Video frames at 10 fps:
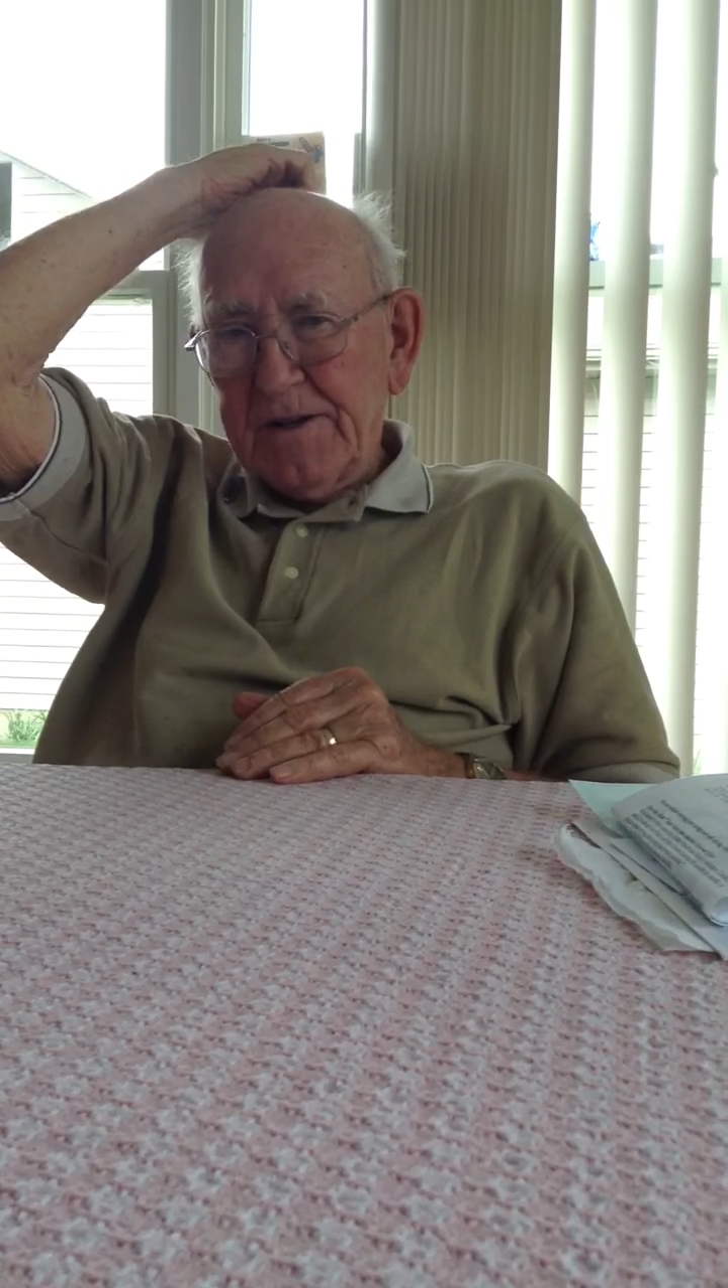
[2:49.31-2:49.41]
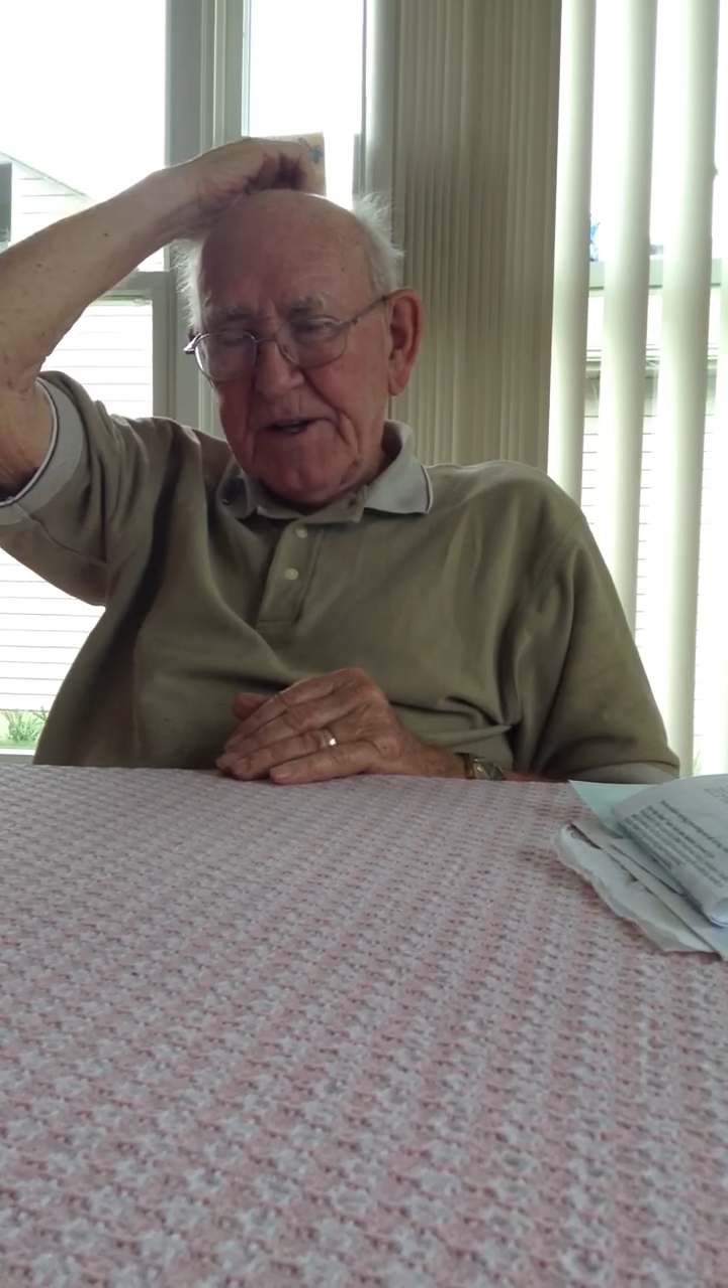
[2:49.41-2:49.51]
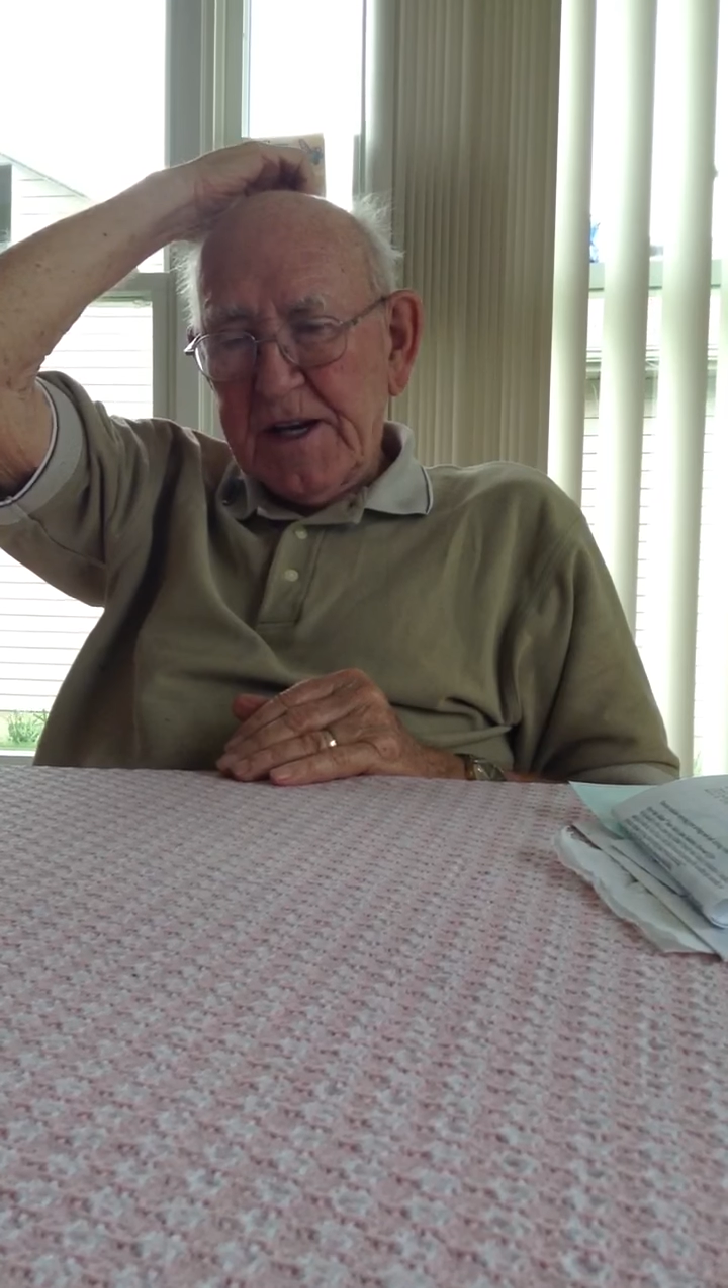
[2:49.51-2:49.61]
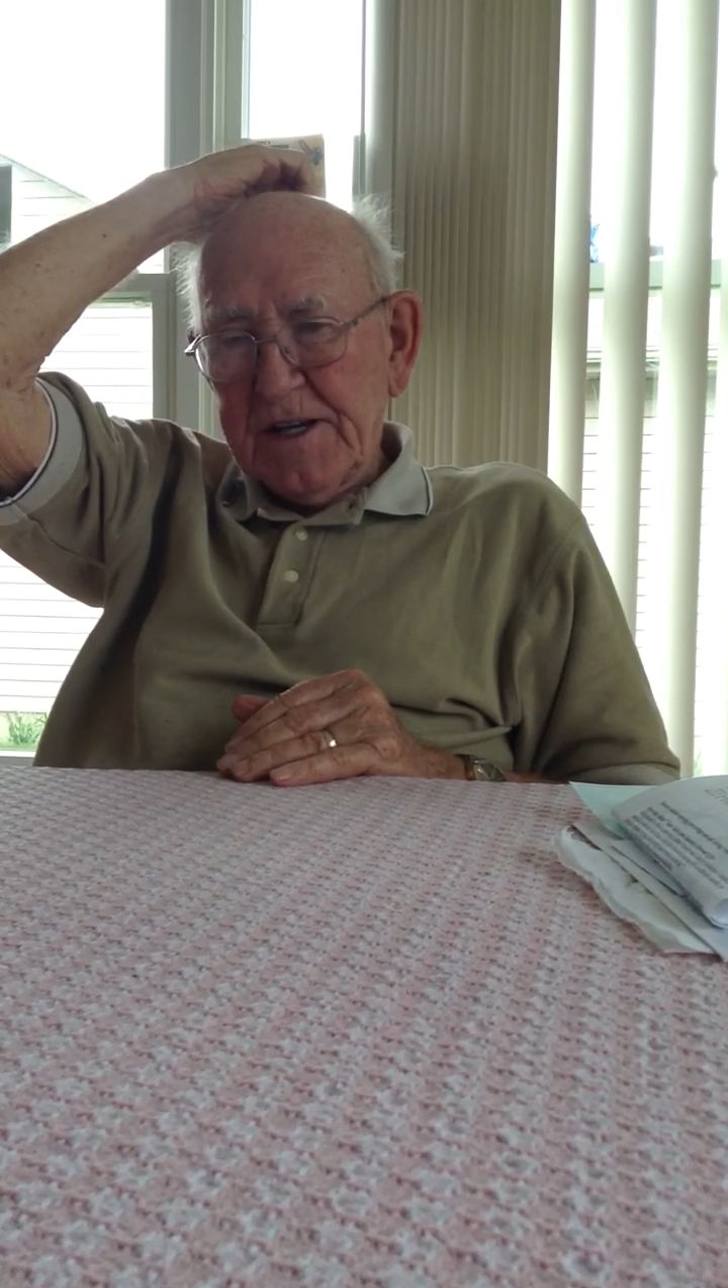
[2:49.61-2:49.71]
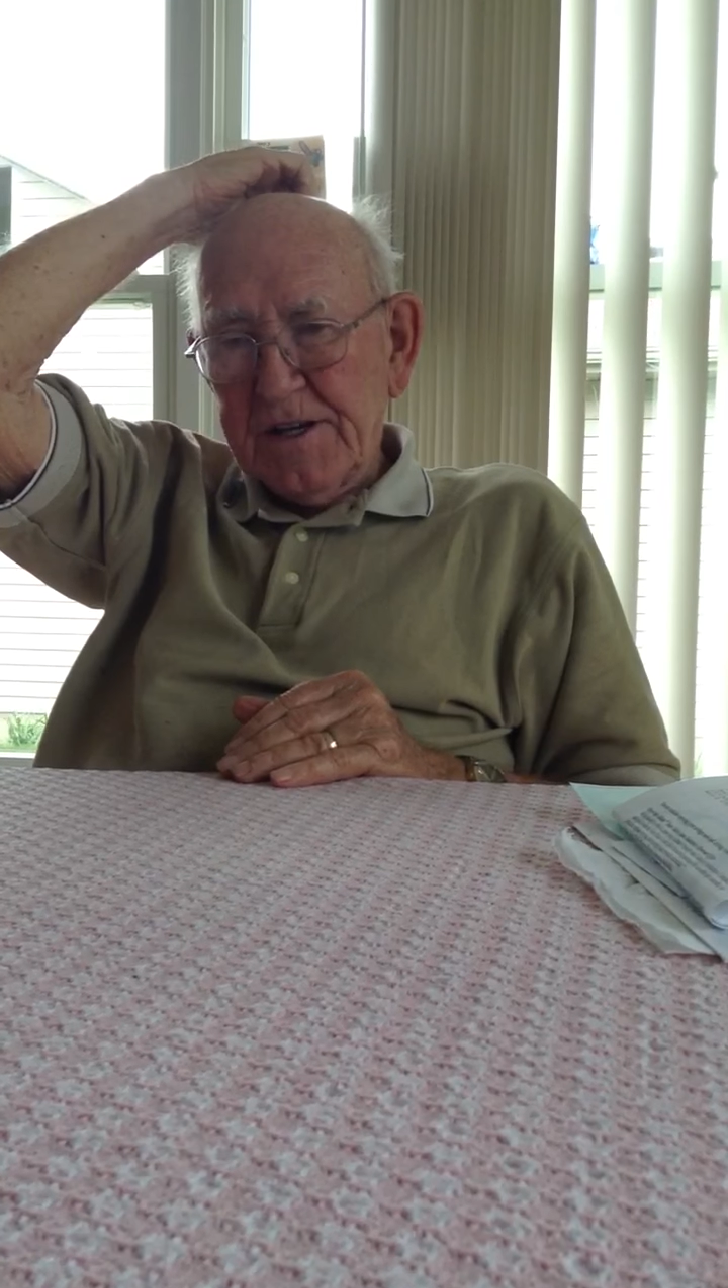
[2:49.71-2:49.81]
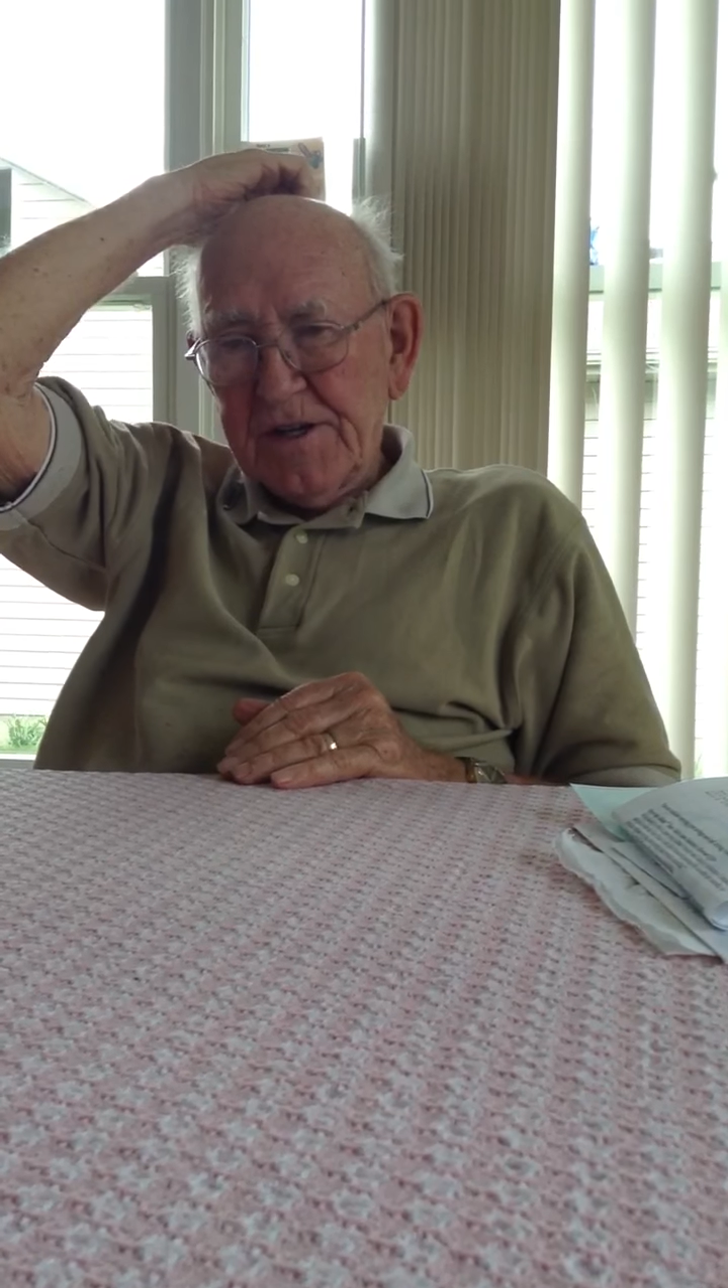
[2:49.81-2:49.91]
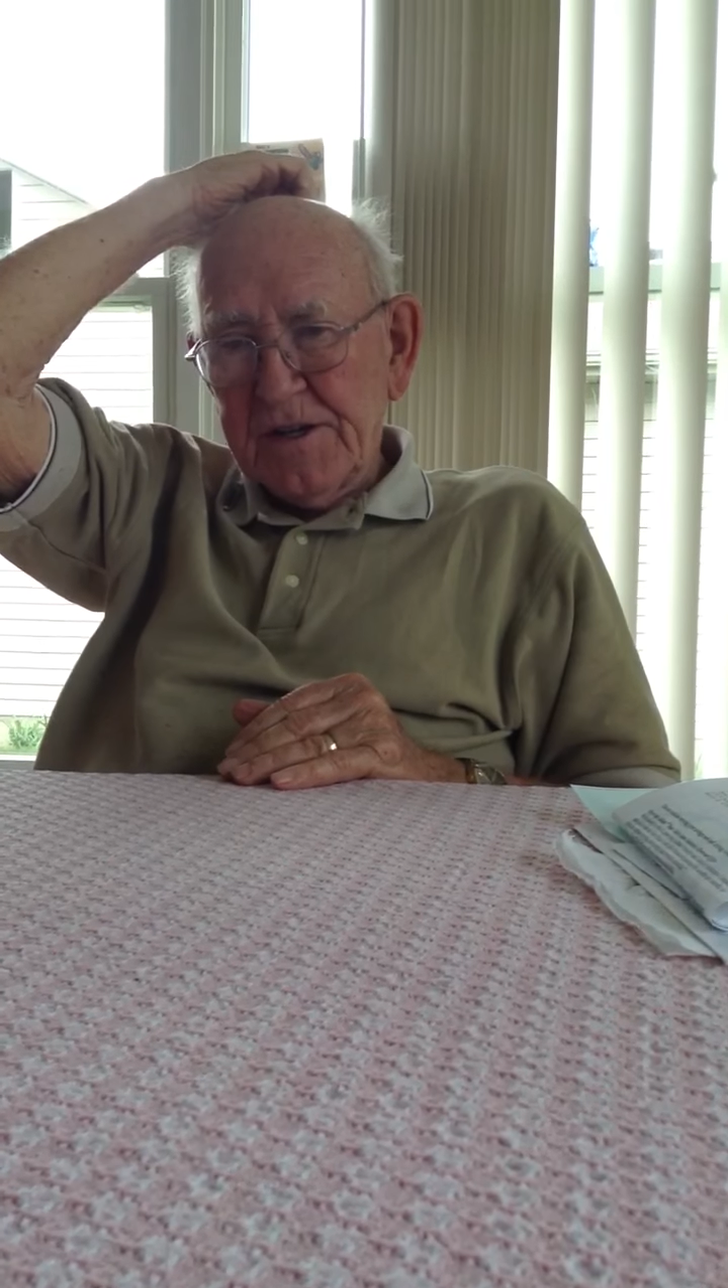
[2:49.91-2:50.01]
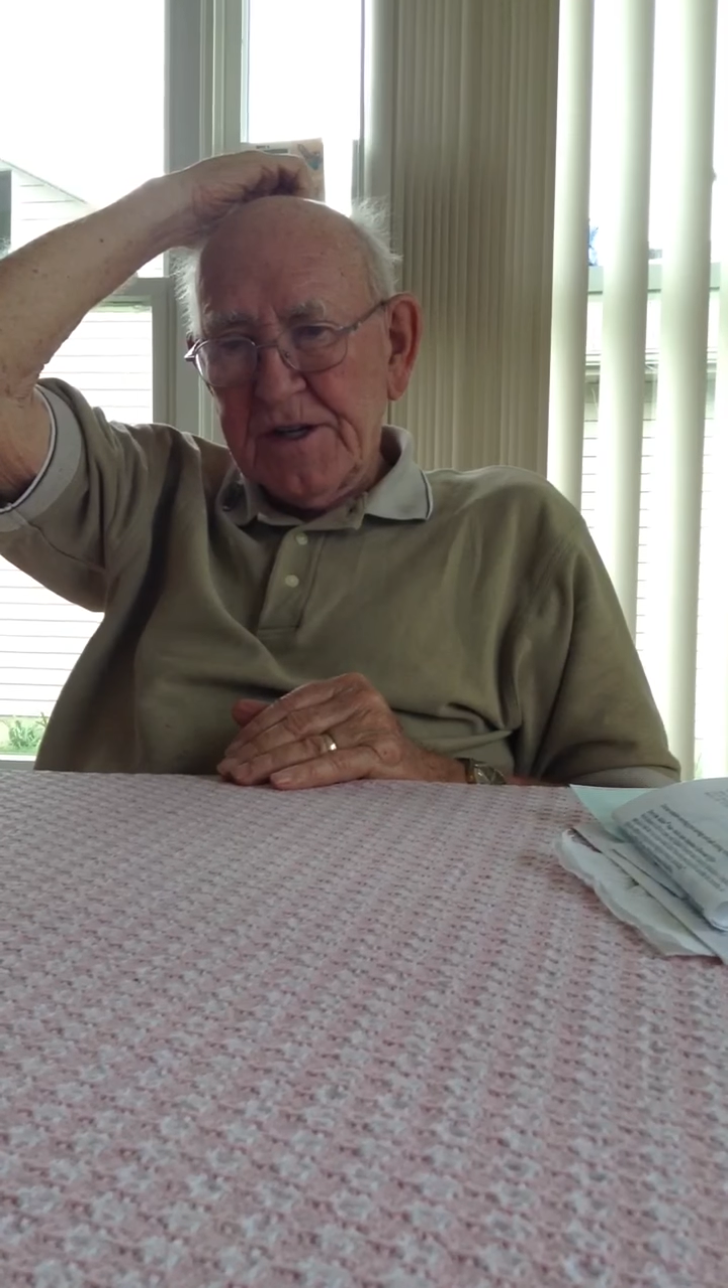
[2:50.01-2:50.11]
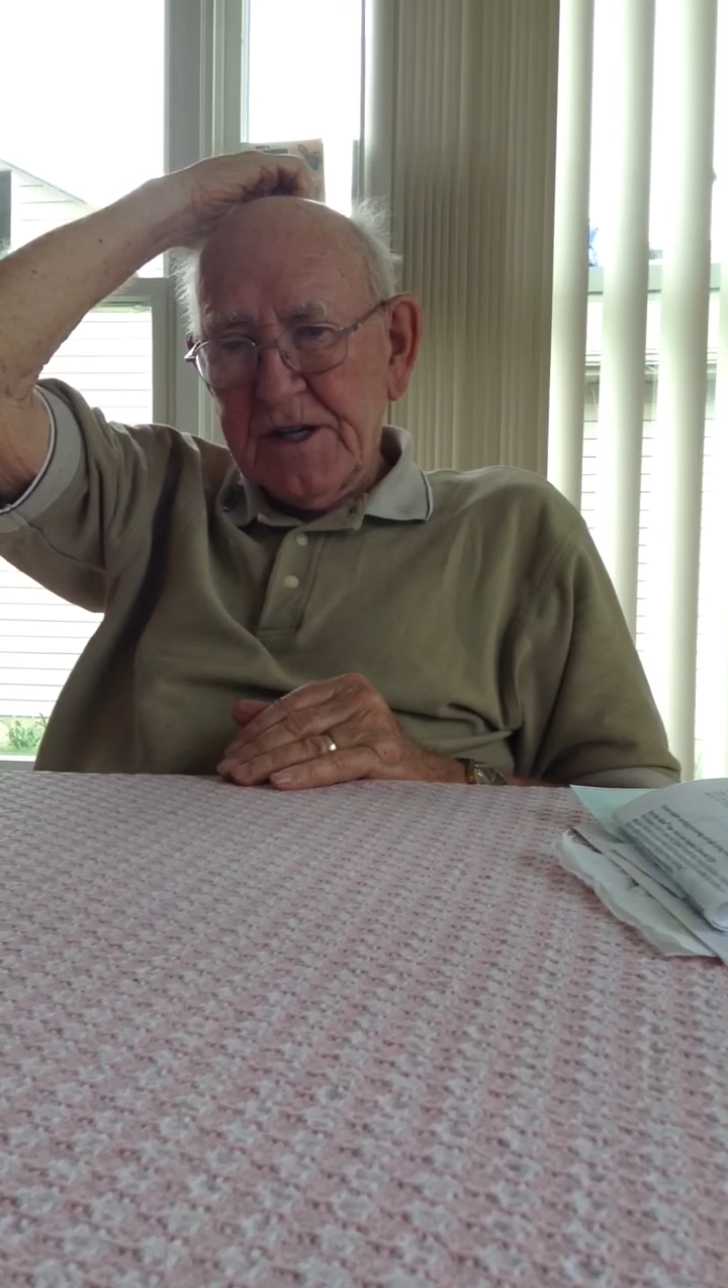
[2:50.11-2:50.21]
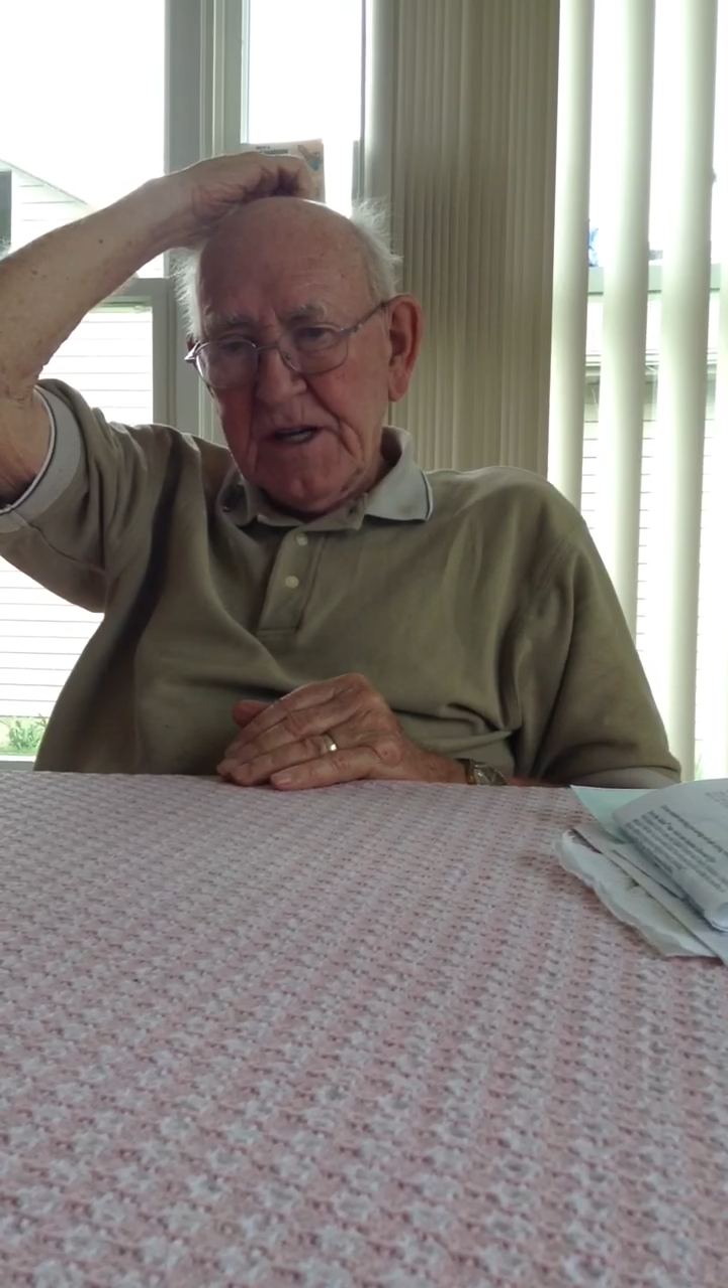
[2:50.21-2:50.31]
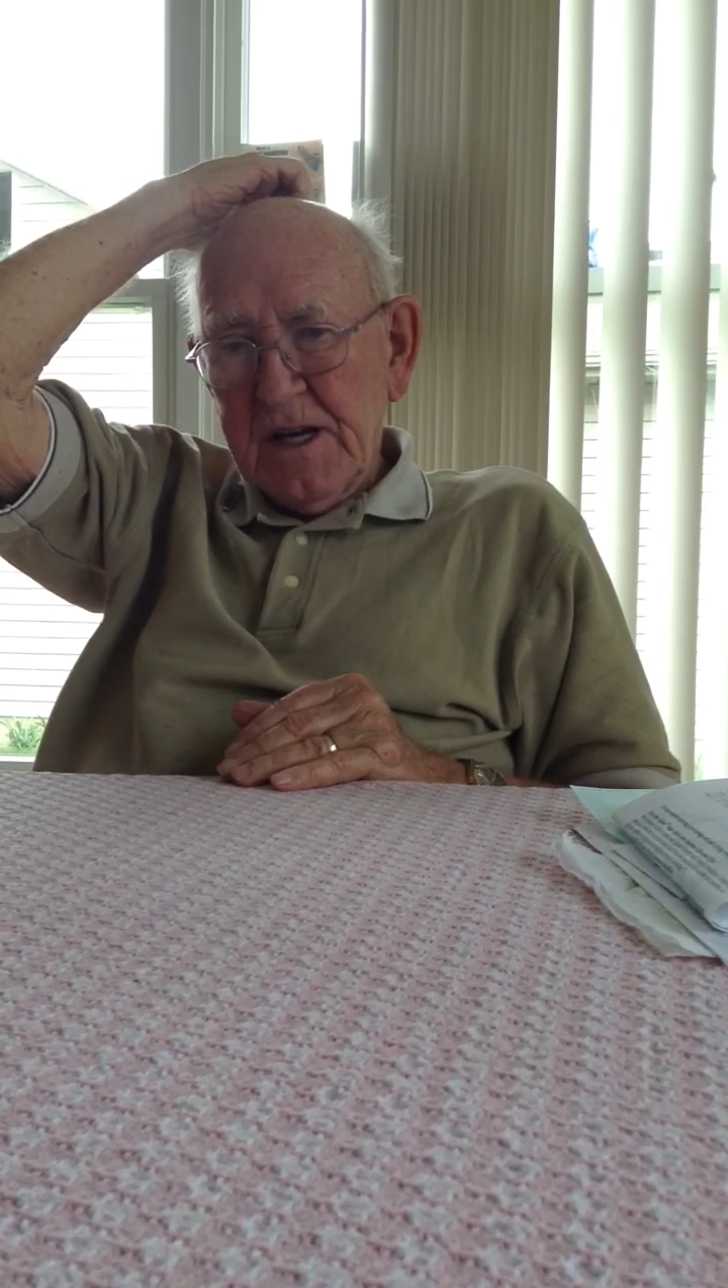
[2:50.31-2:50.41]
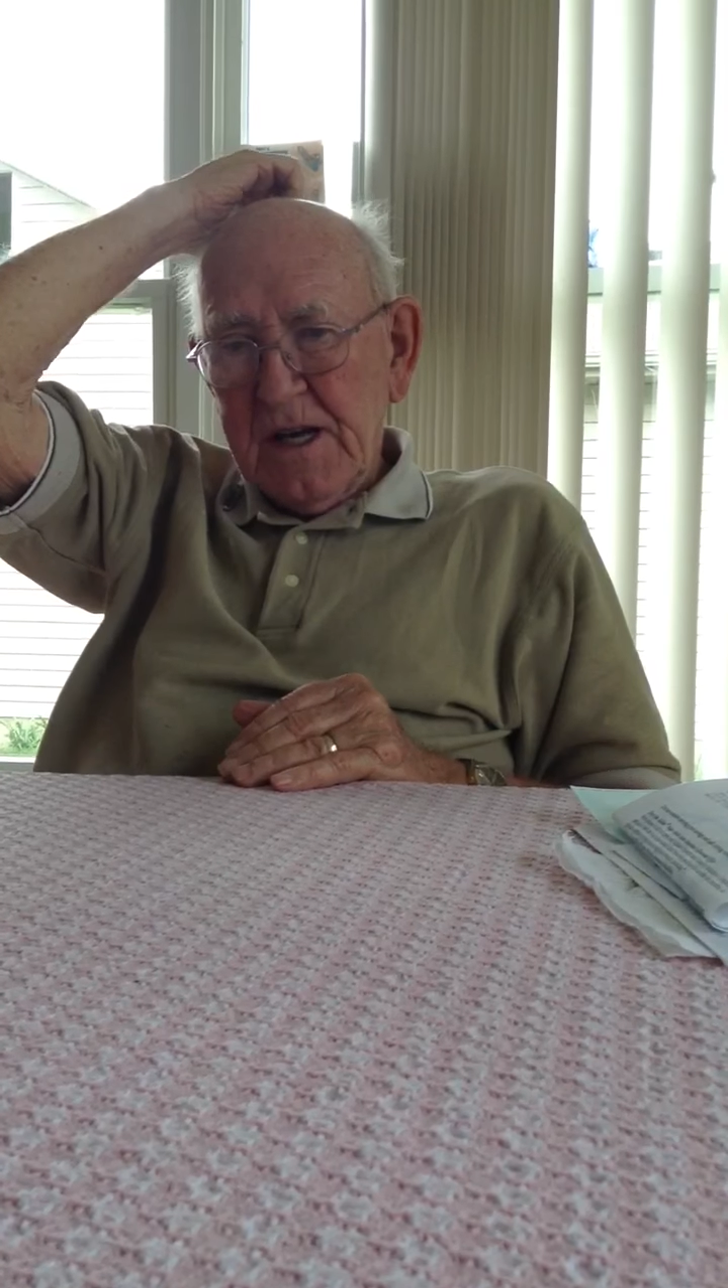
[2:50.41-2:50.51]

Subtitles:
stations,